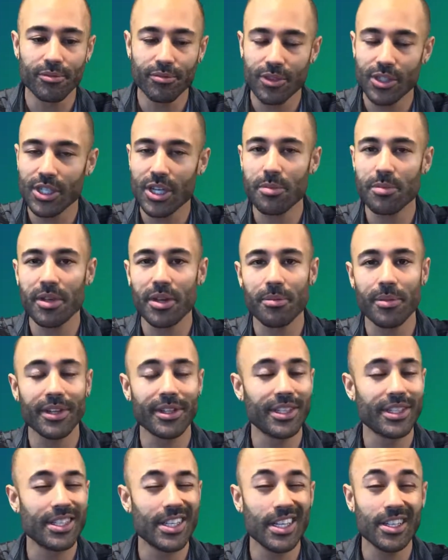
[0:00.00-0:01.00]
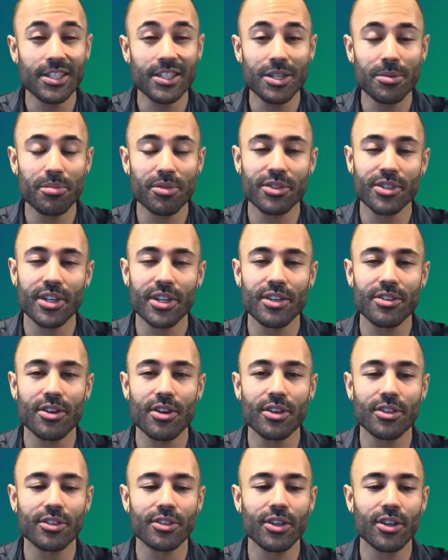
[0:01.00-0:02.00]
Just keep that in mind. The THC percentage
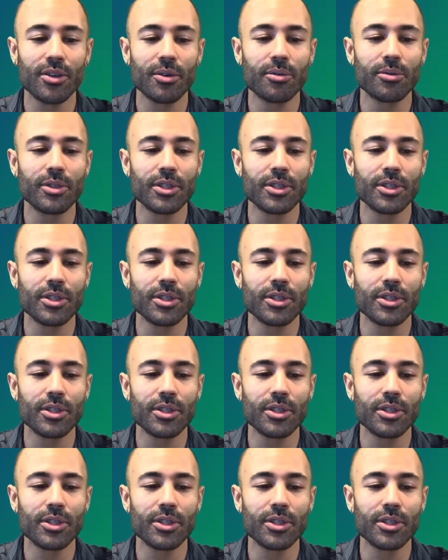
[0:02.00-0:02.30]
also,